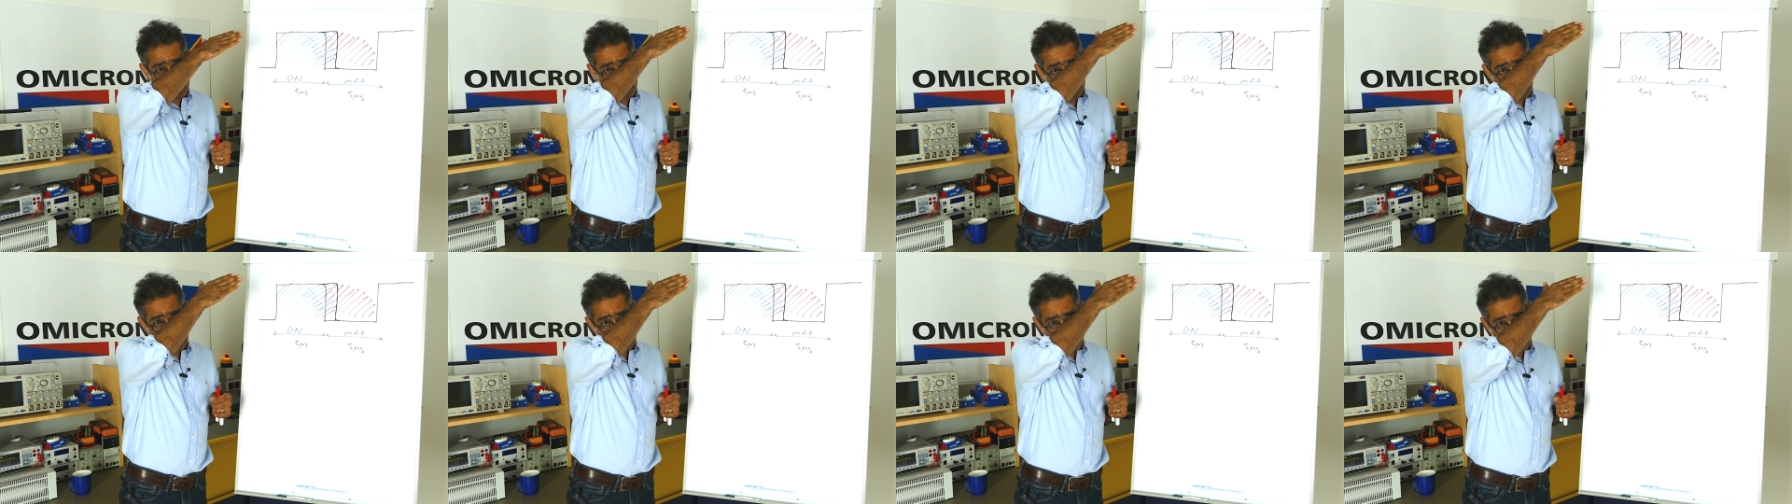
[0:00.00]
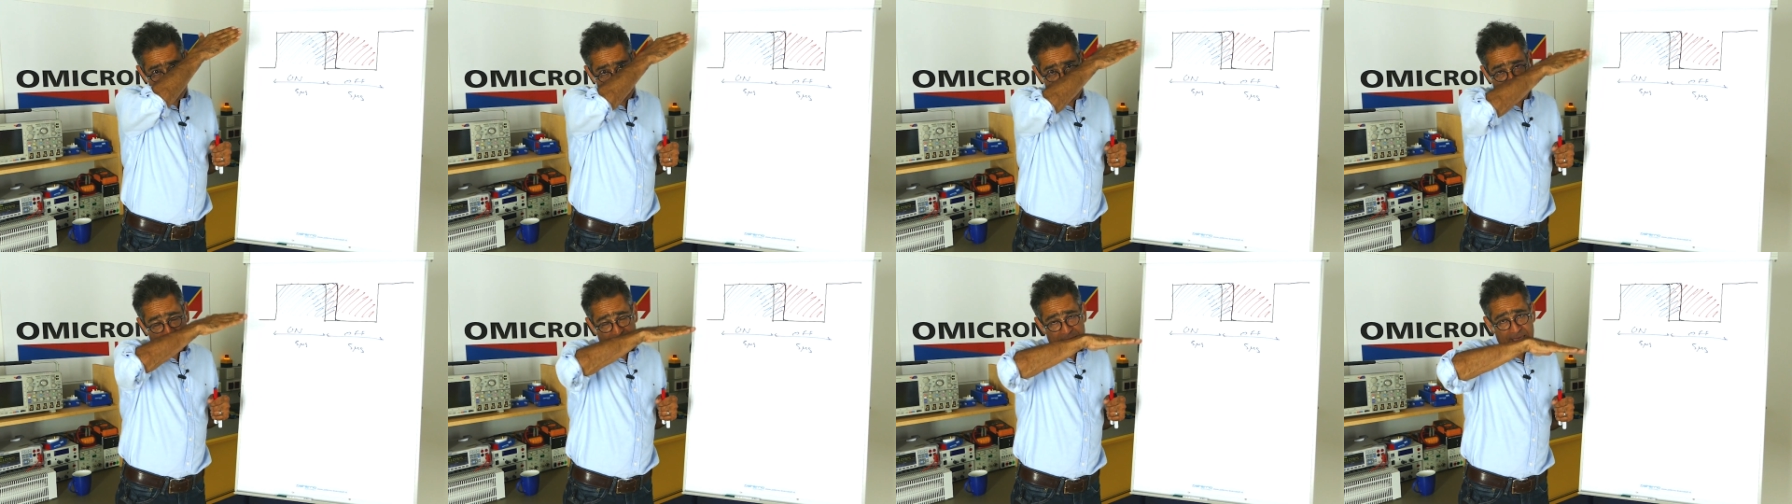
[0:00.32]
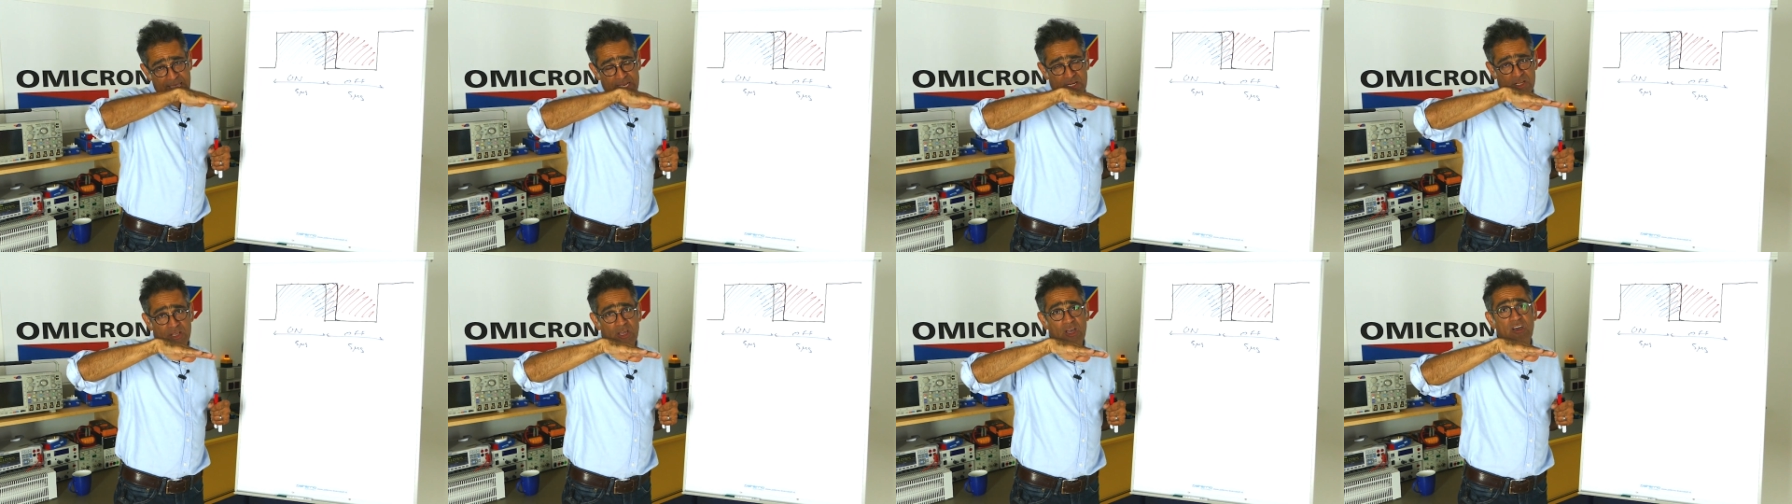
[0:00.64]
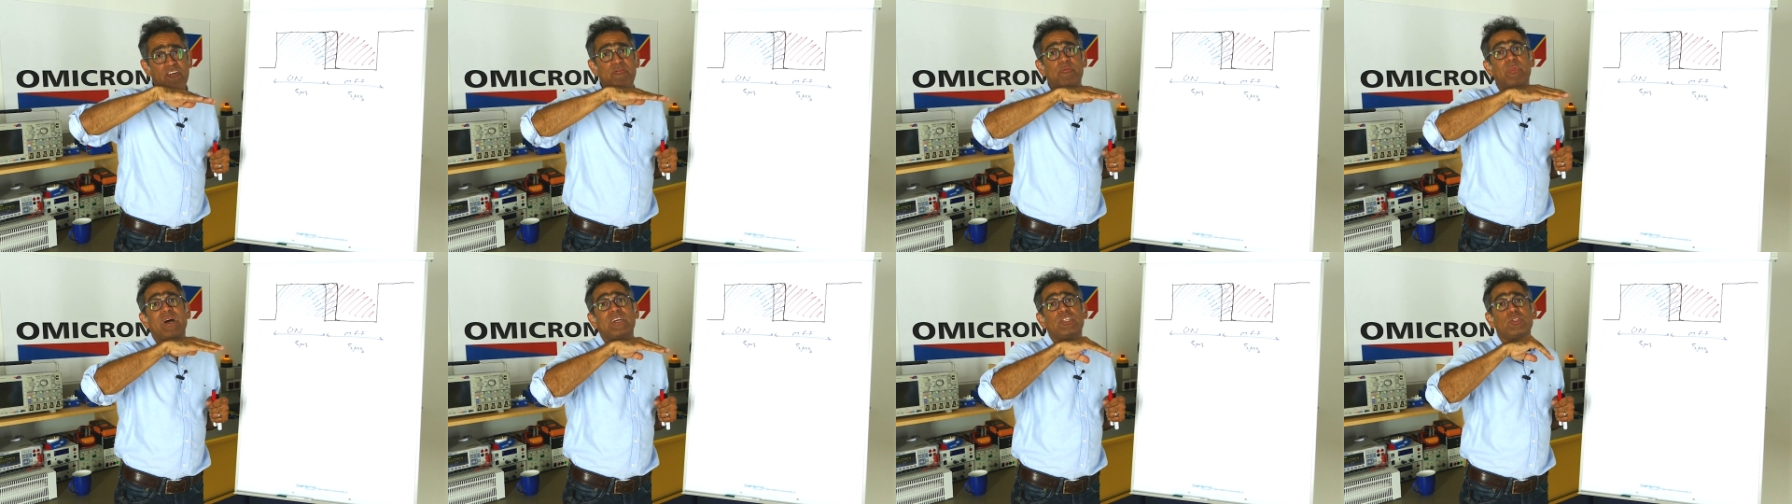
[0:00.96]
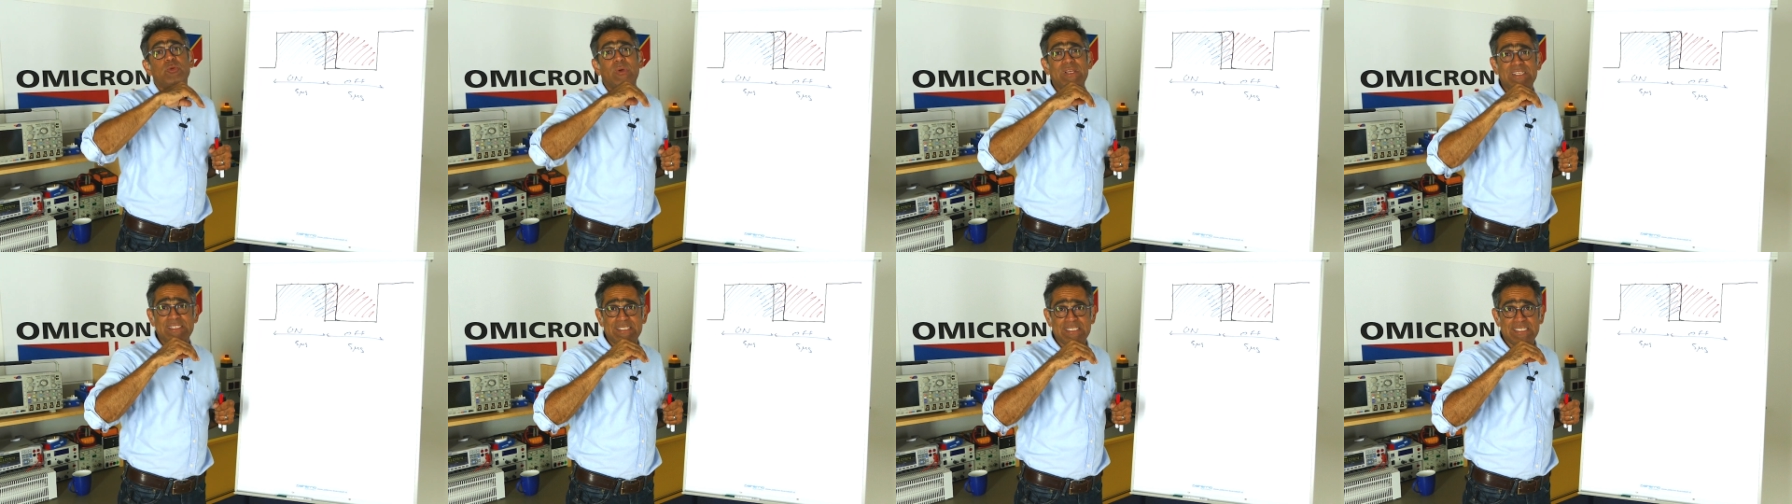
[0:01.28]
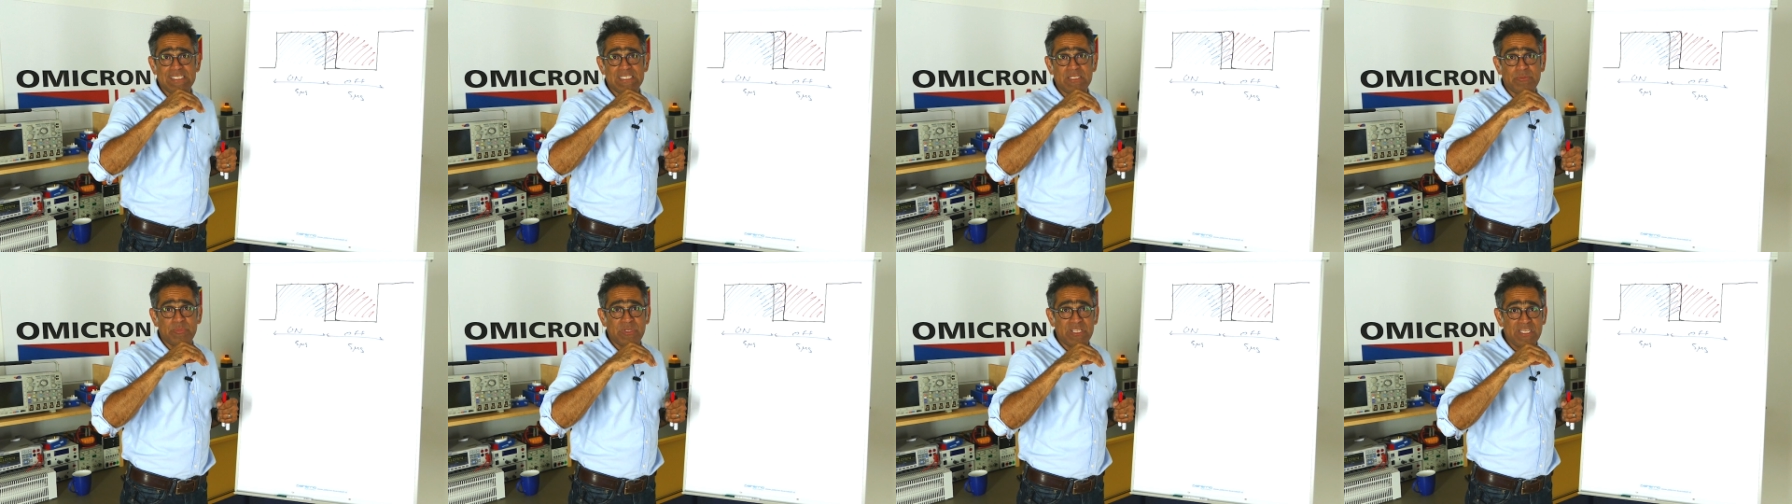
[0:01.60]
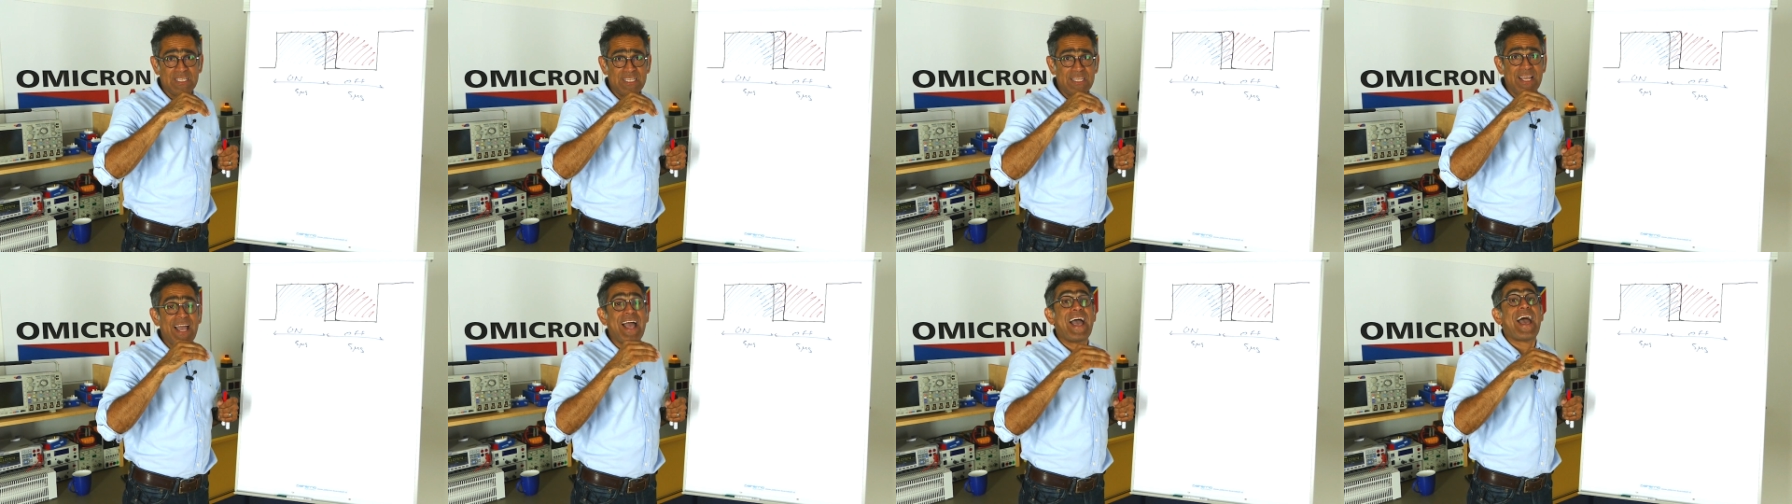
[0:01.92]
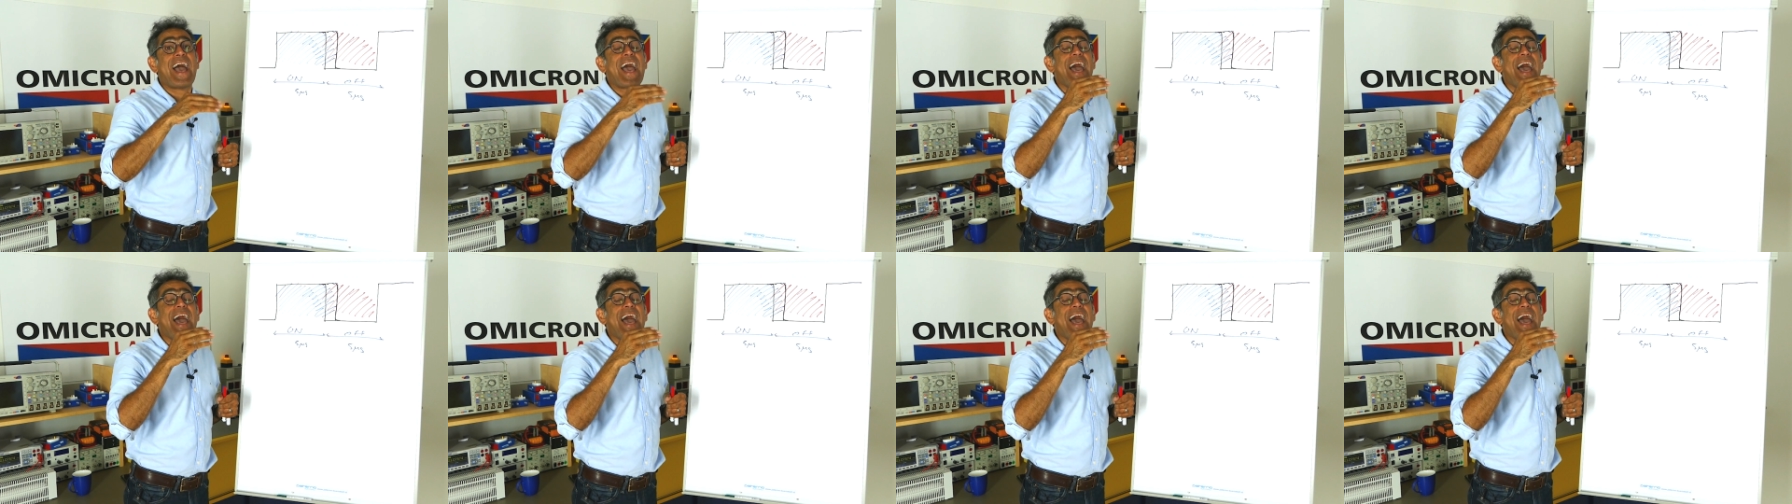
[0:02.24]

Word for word: the, the, the gain curve by 20 dB,